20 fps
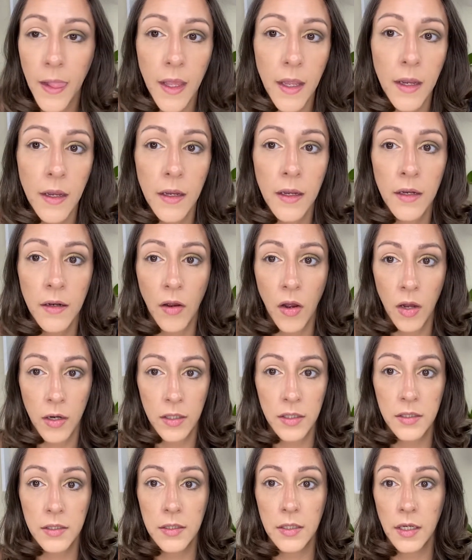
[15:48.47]
And
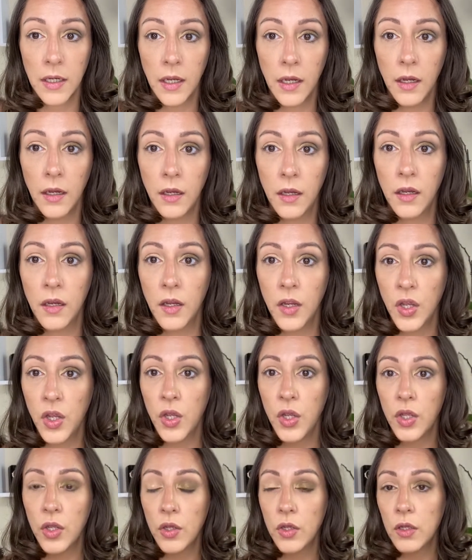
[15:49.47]
honestly,
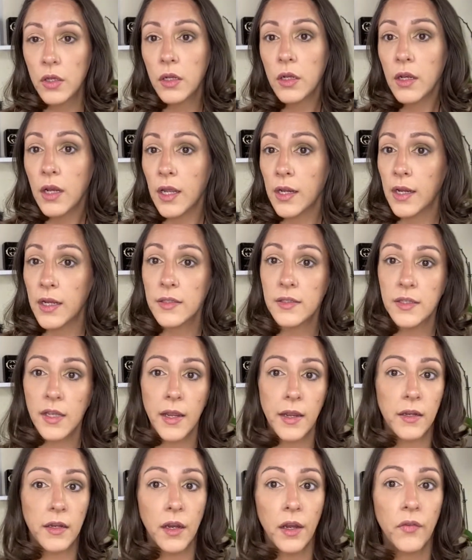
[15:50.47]
like I
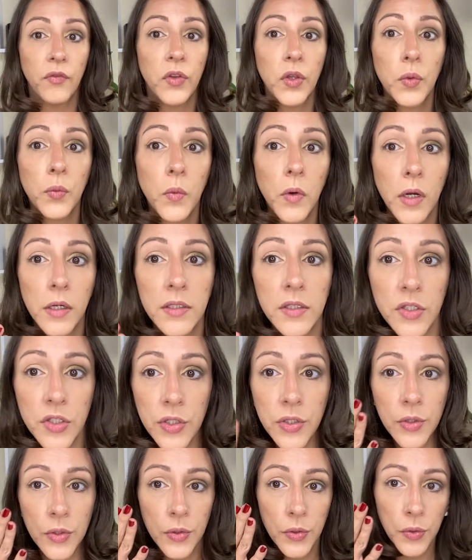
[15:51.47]
said, if you want
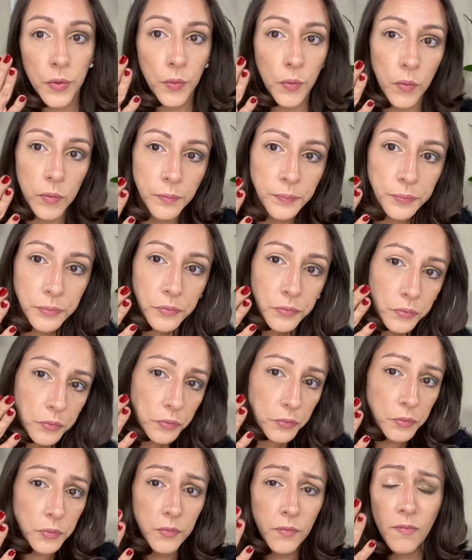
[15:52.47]
to
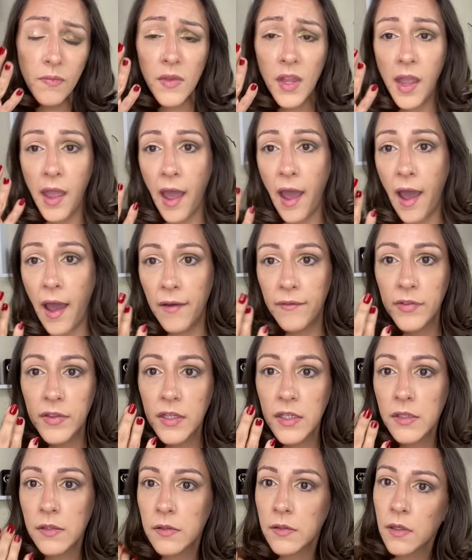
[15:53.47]
have
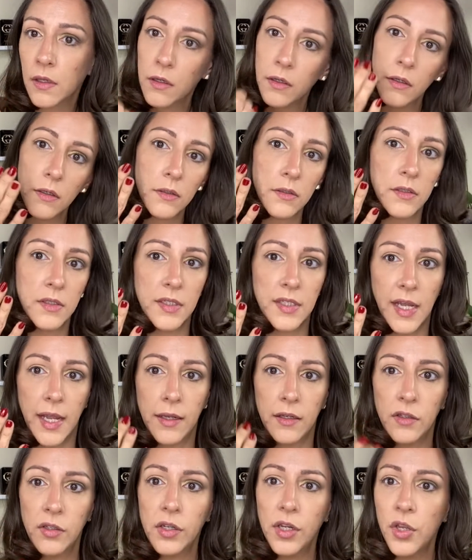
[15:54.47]
this day
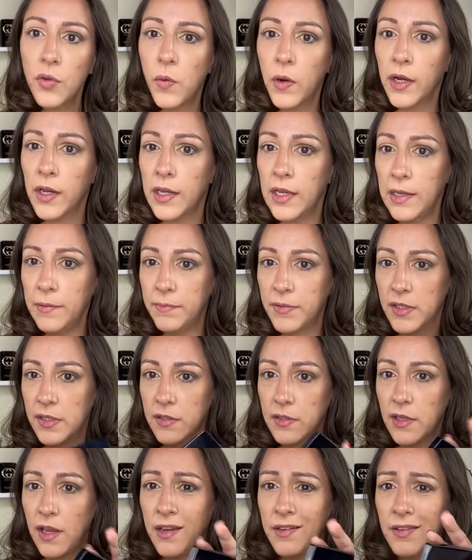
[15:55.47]
look, you want to keep this,
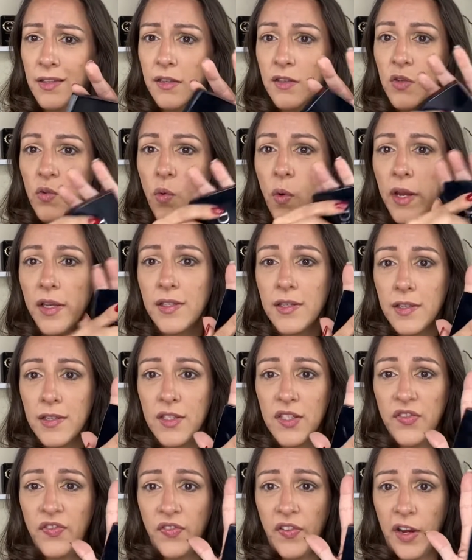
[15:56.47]
and this Quint is
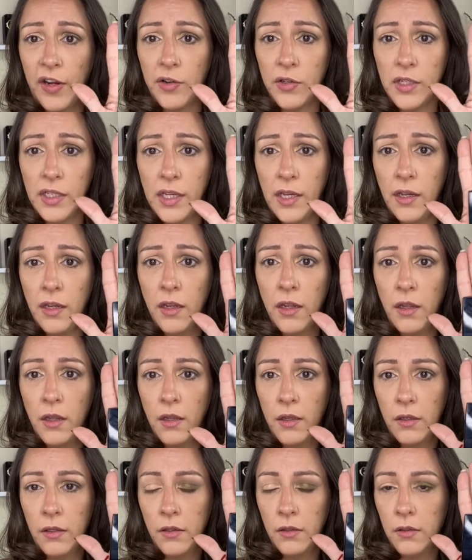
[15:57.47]
fairly
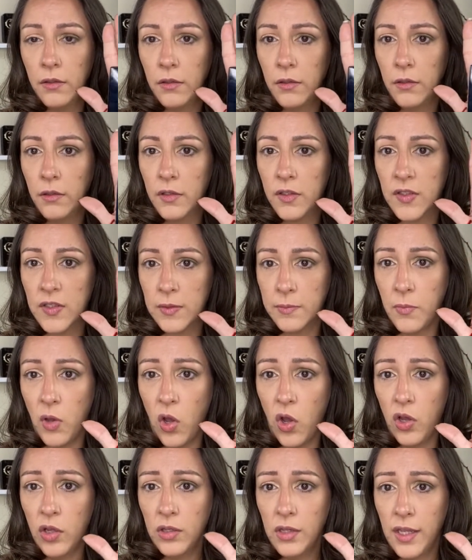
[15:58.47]

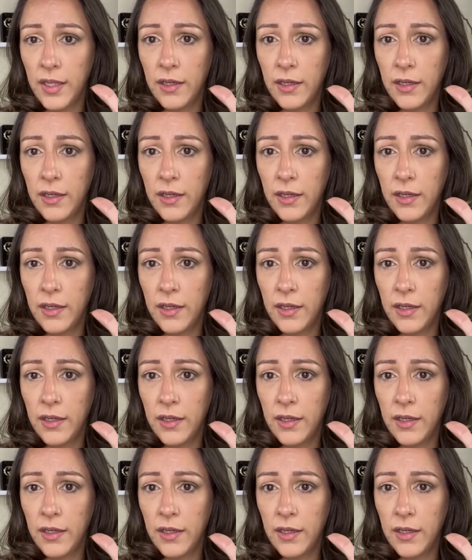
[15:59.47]
small, like